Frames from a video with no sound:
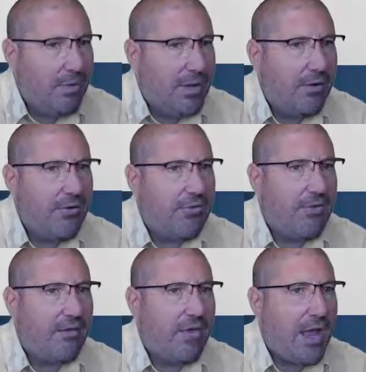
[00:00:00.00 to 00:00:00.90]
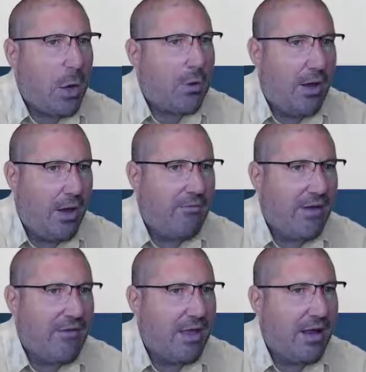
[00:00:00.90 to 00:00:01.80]
because they had got a
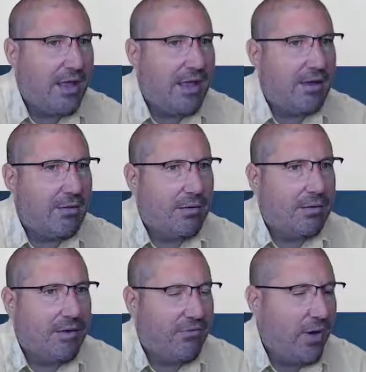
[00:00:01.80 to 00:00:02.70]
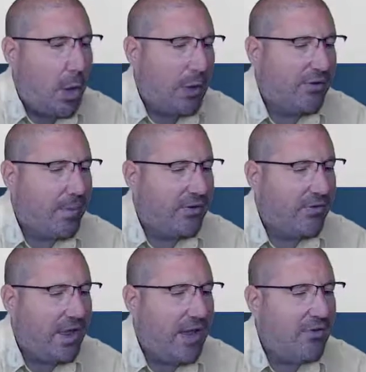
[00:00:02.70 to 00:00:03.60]
very clear, defined
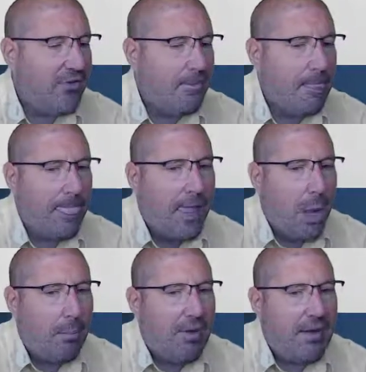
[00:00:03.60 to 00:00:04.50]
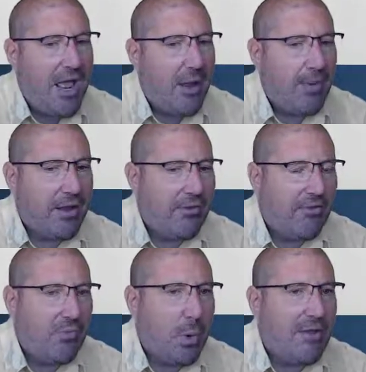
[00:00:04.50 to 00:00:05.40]
specification. But now,
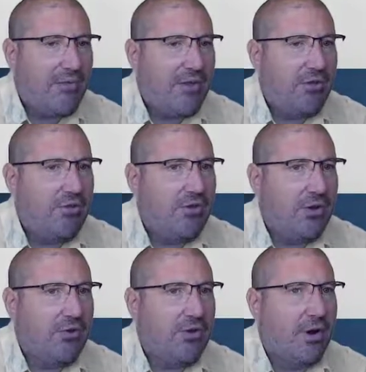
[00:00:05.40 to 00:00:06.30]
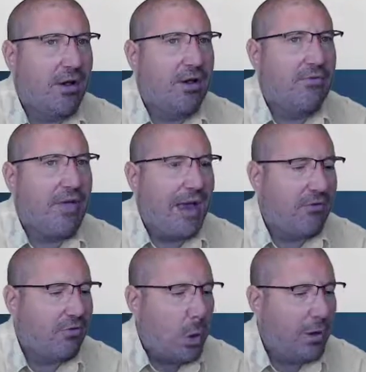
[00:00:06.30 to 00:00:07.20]
because of the way they've introduced a lot of
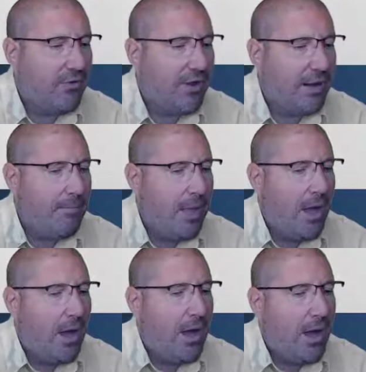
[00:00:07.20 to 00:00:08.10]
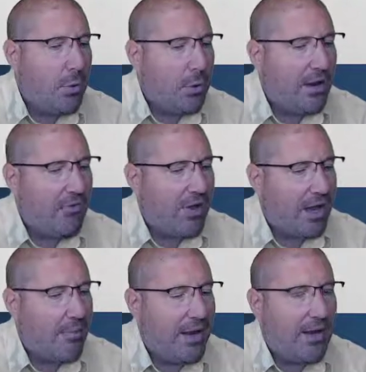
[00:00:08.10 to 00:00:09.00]
extra content, I would only
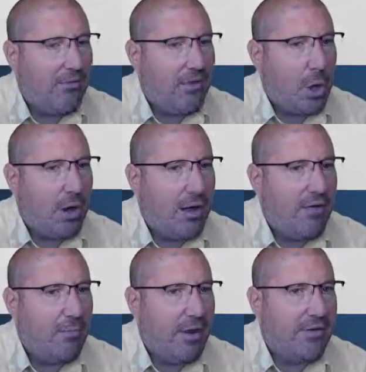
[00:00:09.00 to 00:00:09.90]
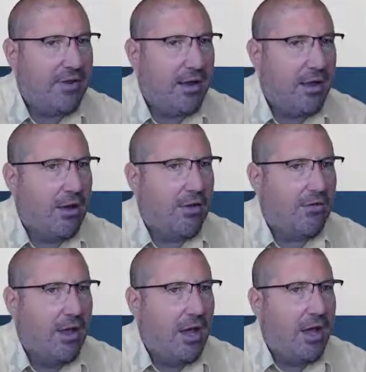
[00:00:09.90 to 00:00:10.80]
recommend it for your higher ability
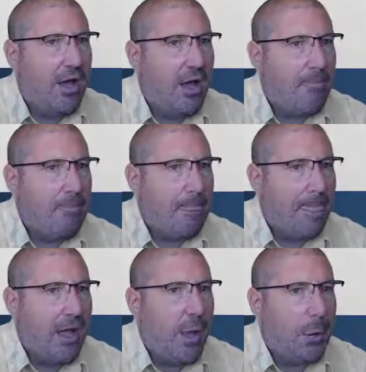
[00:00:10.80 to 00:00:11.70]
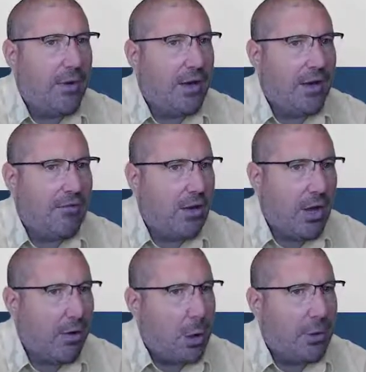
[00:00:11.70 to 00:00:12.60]
learners and if you're
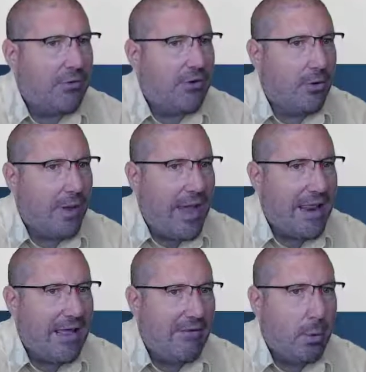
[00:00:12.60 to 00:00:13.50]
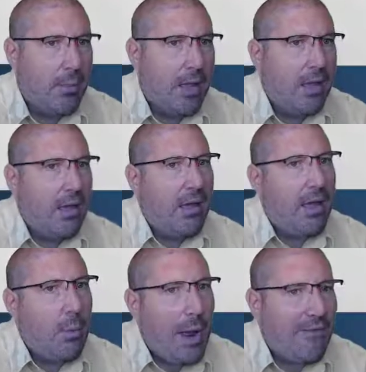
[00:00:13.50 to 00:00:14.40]
going on to do A-level.
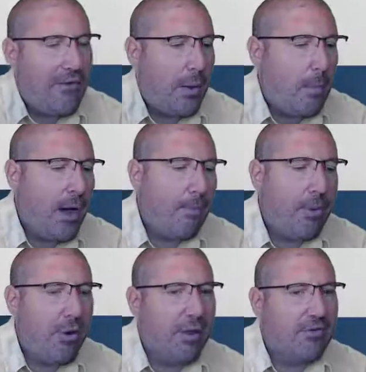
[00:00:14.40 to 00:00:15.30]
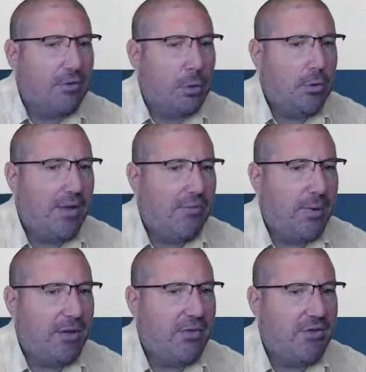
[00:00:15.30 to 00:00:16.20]
However, my point has always
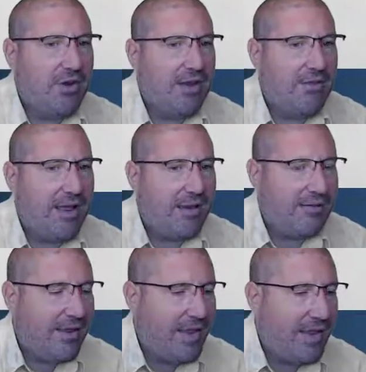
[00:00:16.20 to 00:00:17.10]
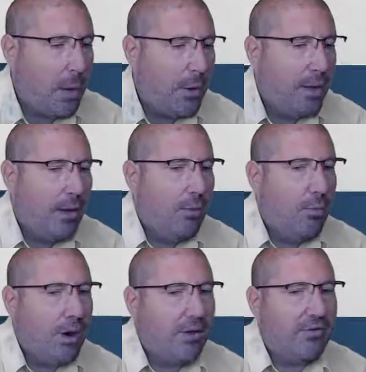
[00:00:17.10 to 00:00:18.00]
been that GCSE,
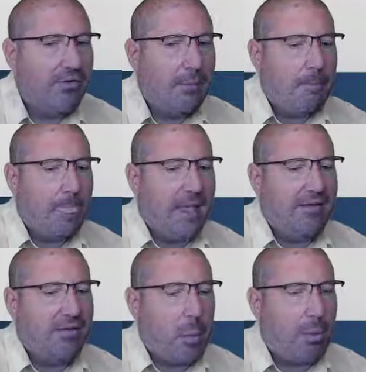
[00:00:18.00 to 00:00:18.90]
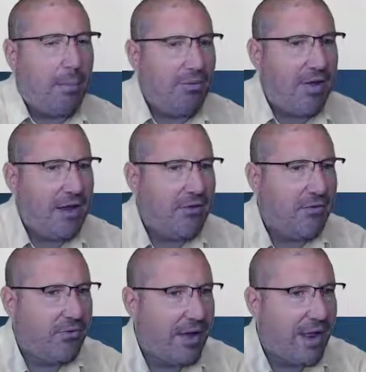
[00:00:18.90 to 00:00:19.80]
whilst it is a
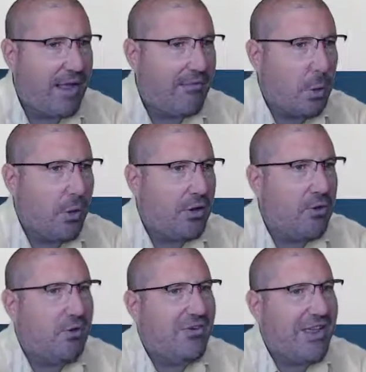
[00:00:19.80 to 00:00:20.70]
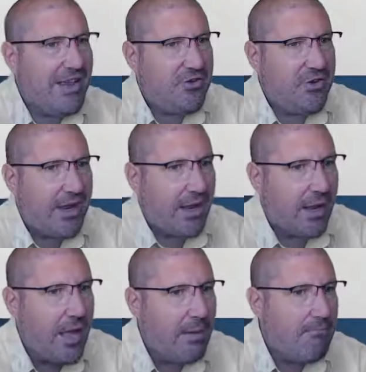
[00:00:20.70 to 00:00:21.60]
preparation for A-level and your
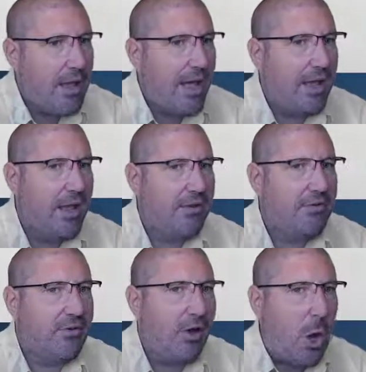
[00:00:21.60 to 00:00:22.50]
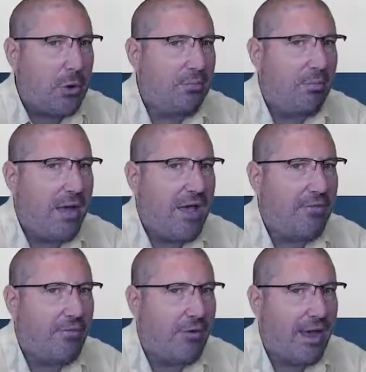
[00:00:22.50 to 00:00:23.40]
teaching may start to
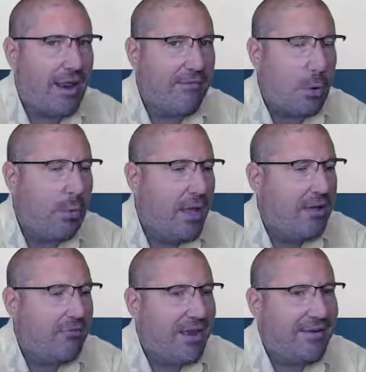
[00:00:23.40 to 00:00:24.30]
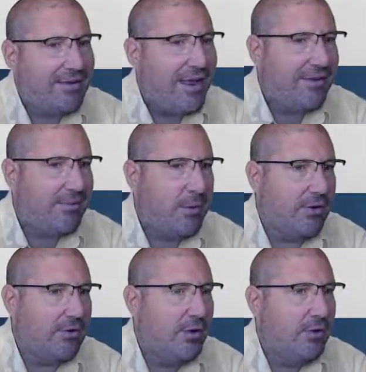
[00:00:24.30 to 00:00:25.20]
prepare from the A-level, the
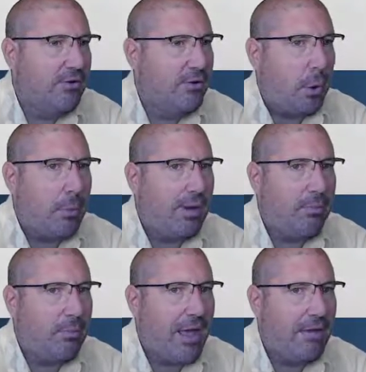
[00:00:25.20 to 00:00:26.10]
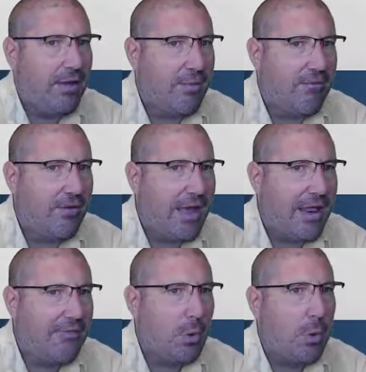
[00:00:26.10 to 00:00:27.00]
assessment shouldn't be preparing them for
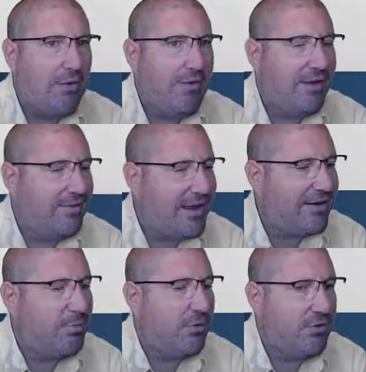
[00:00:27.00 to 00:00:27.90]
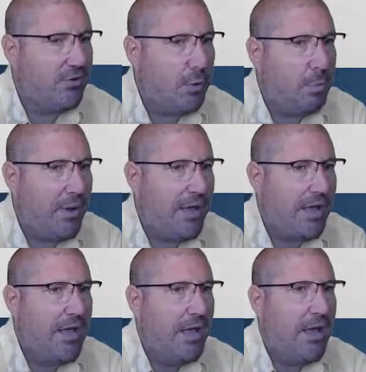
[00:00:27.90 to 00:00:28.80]
A-level. The assessment should
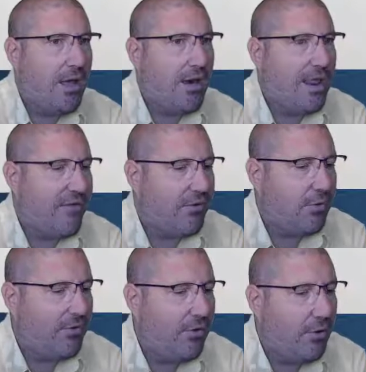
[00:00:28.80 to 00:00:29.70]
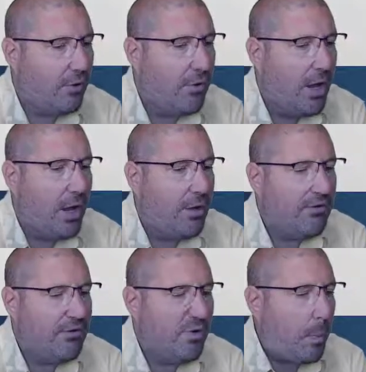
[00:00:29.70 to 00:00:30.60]
be at level 2
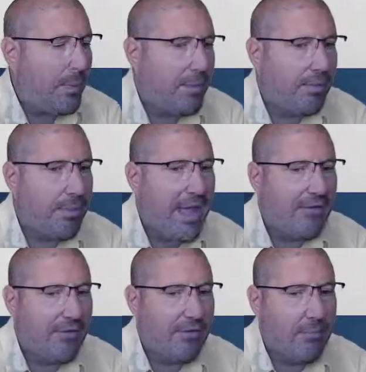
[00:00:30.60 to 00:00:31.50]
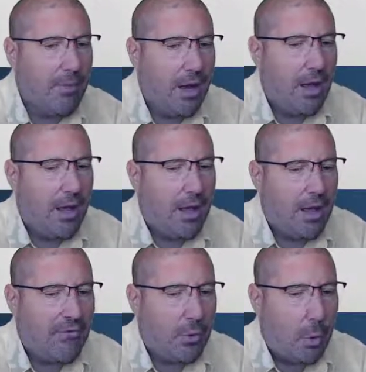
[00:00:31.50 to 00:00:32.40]
and shouldn't be preparing them
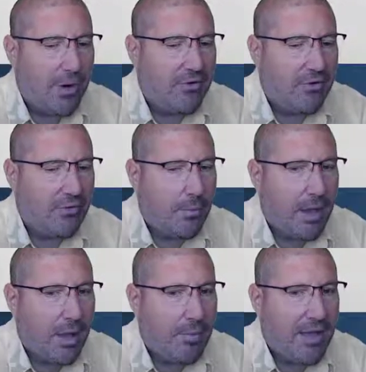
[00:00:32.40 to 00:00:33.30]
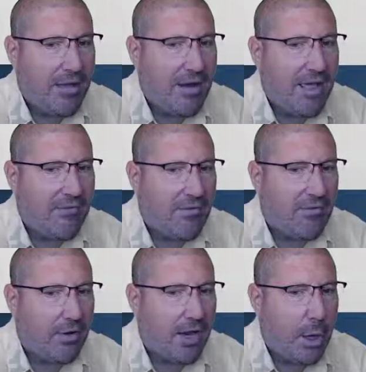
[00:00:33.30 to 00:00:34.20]
for questions that might appear at level
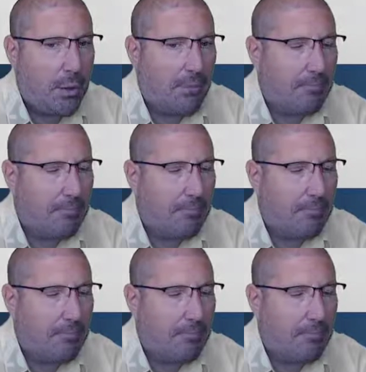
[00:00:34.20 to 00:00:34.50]
3.